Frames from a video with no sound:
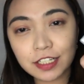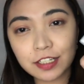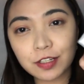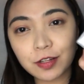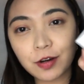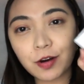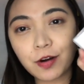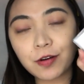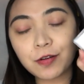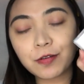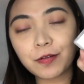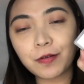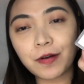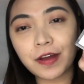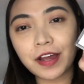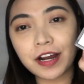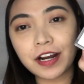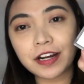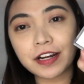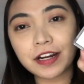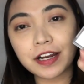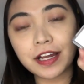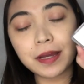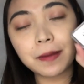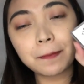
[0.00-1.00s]

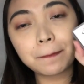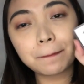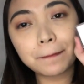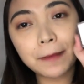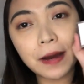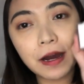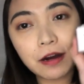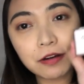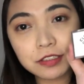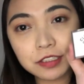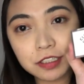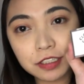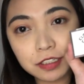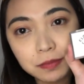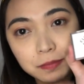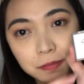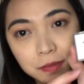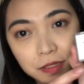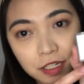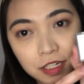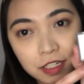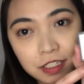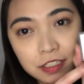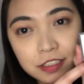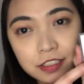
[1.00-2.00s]
long-wearing powder
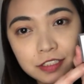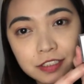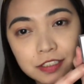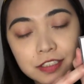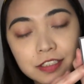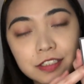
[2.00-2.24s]
blush.